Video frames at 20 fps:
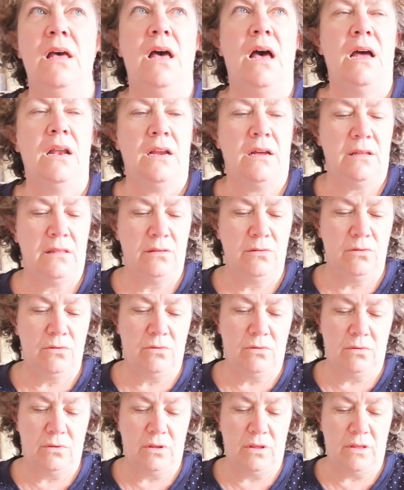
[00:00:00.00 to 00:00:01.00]
and I
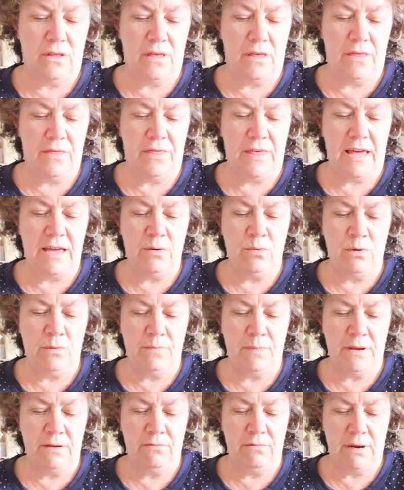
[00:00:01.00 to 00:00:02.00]
thought they would
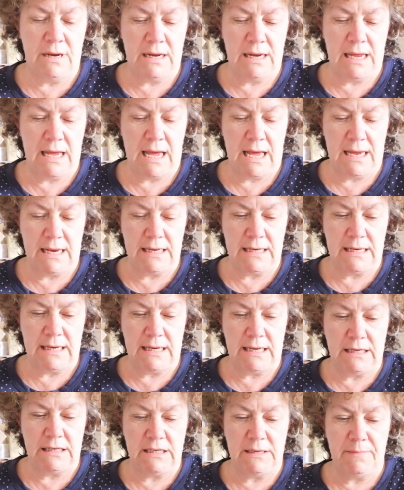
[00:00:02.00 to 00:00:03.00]
be really
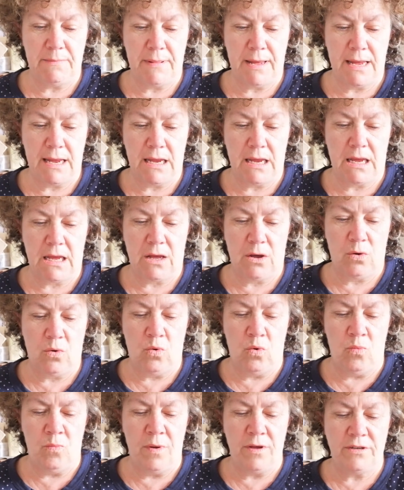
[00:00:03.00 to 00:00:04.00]
handy to make
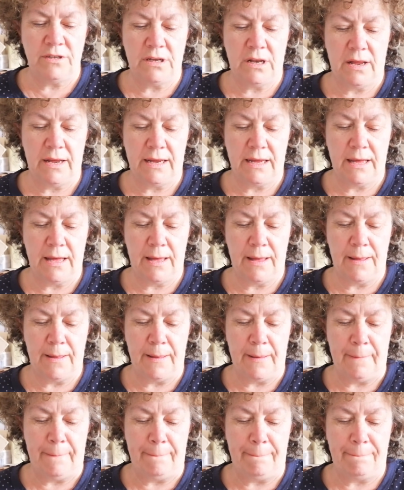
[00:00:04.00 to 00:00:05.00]
almost like
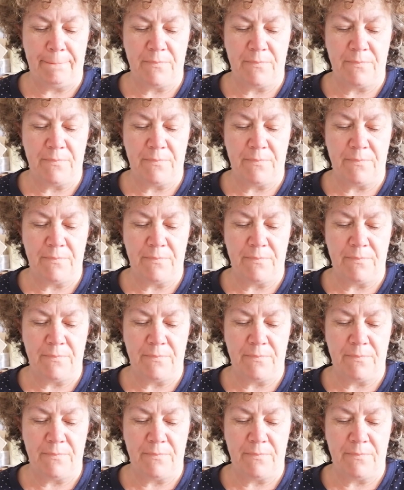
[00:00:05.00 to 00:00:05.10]
a